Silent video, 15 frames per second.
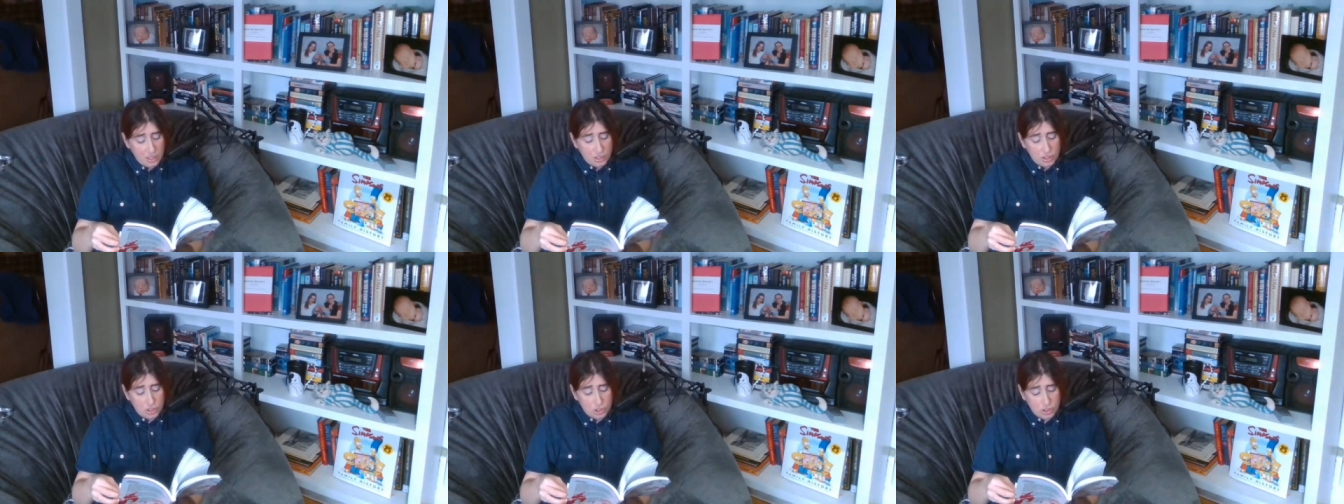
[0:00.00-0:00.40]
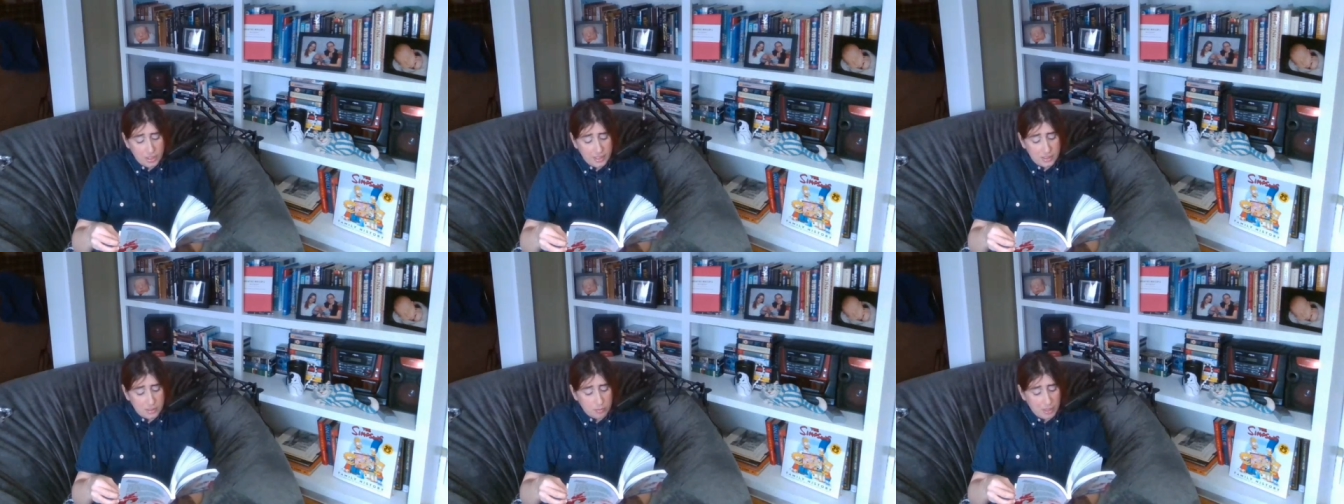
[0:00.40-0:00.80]
She
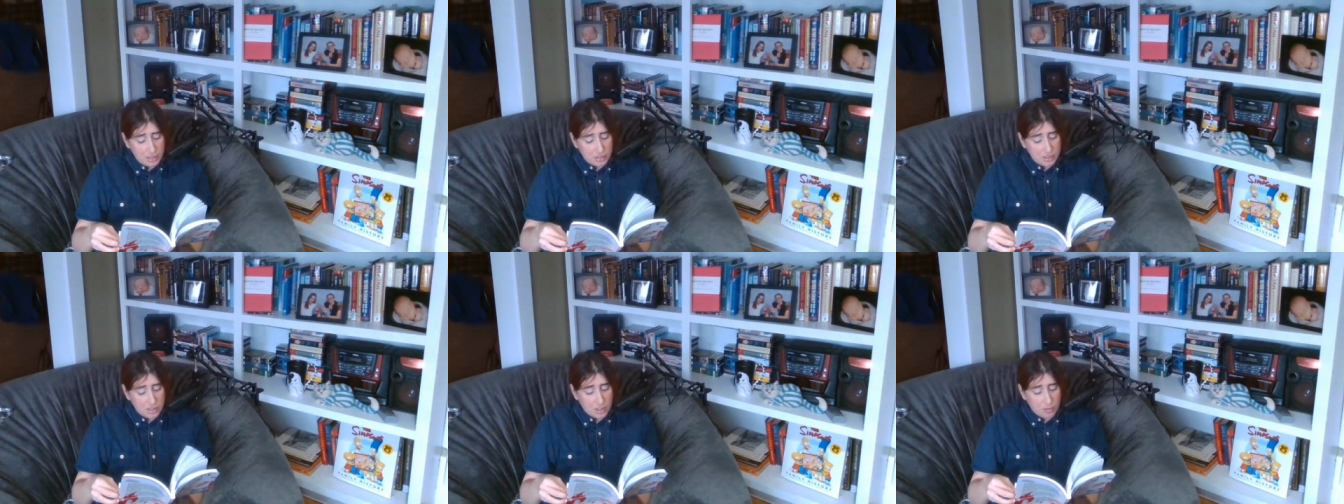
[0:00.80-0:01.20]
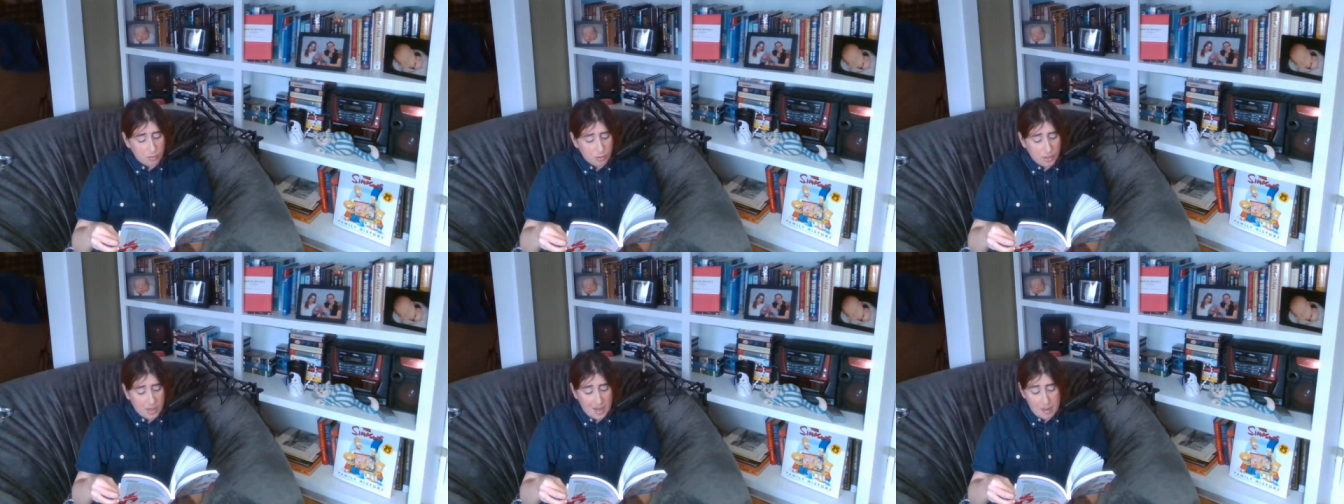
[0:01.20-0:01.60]
tried to make herself
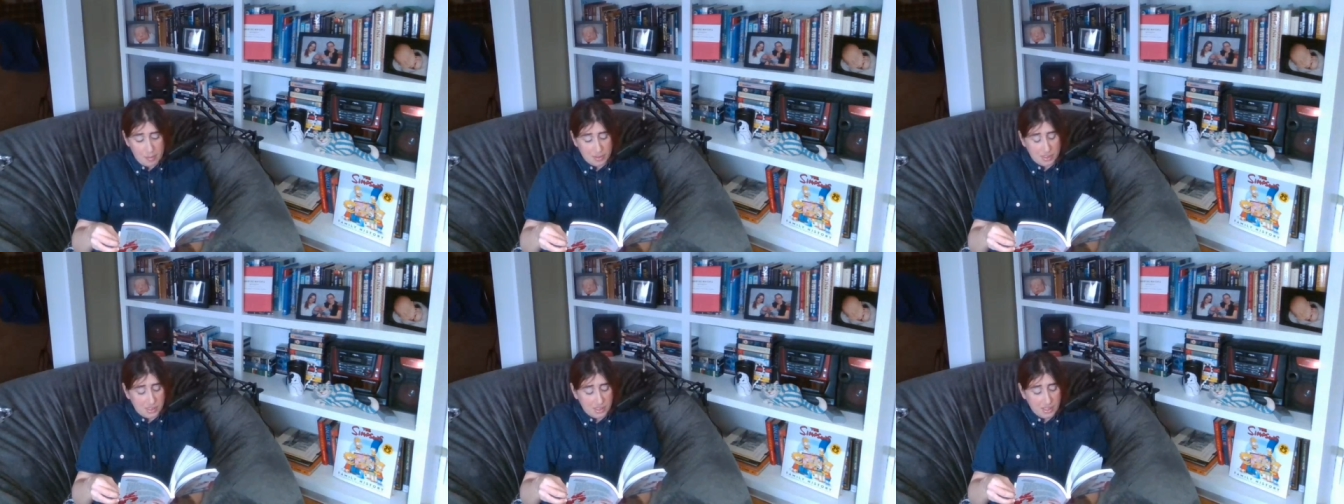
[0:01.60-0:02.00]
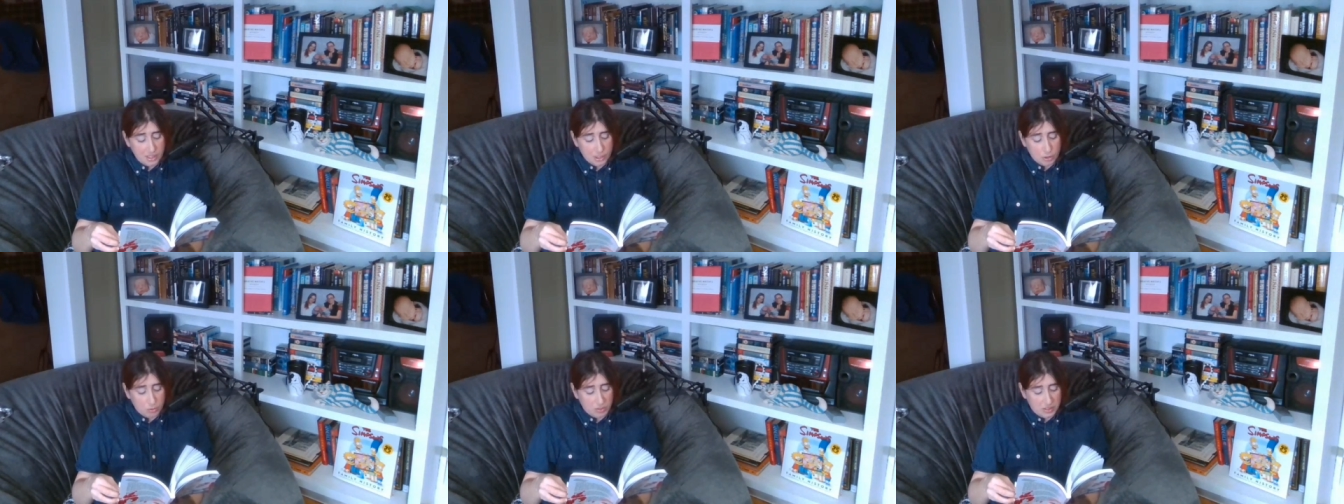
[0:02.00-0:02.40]
cry, but the
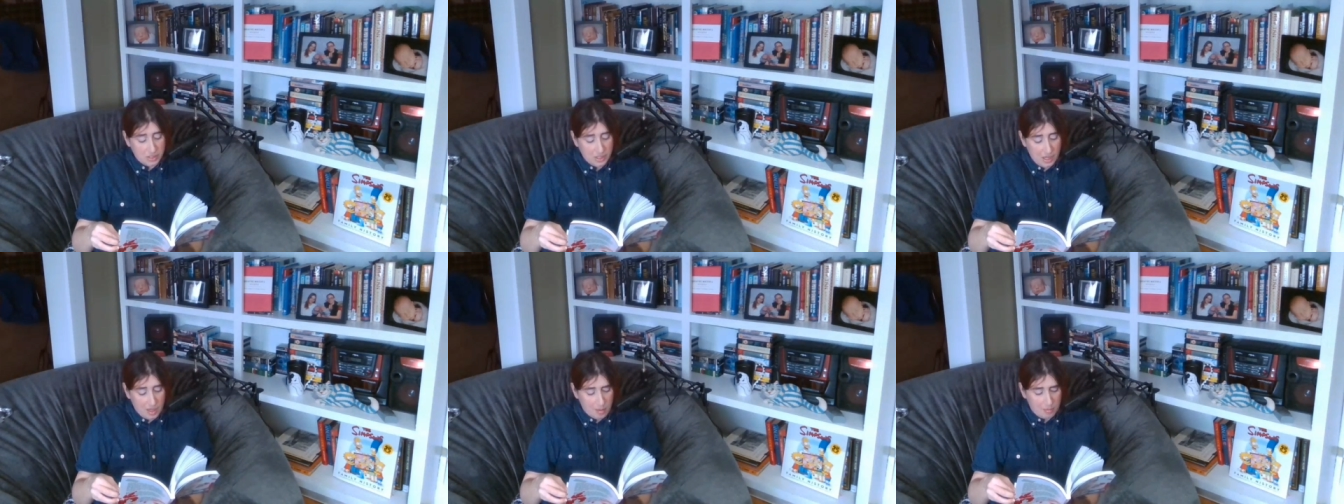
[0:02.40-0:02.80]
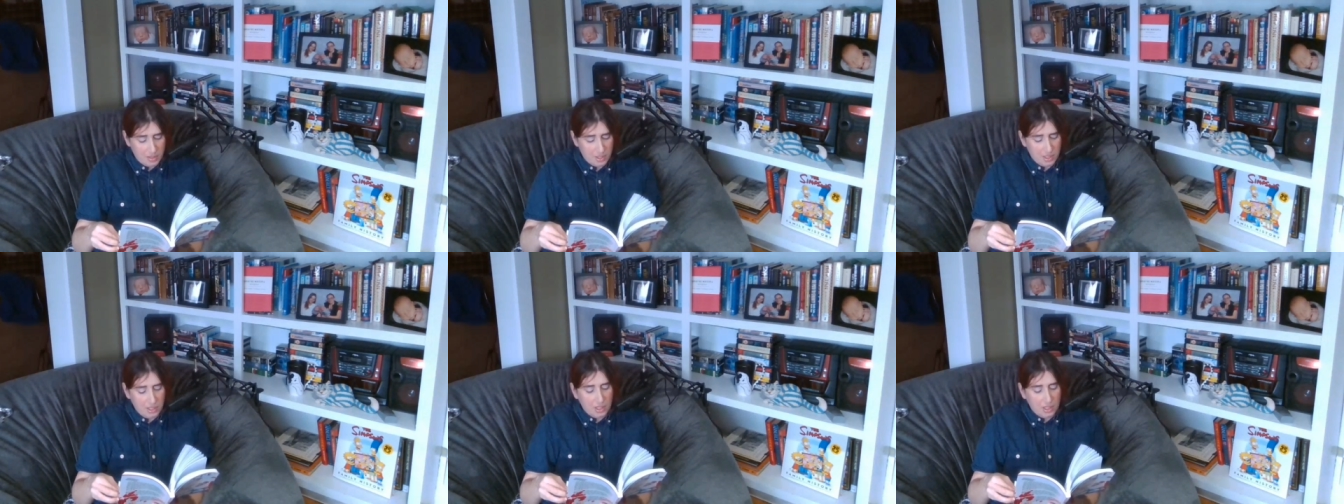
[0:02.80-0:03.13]
tears wouldn't come.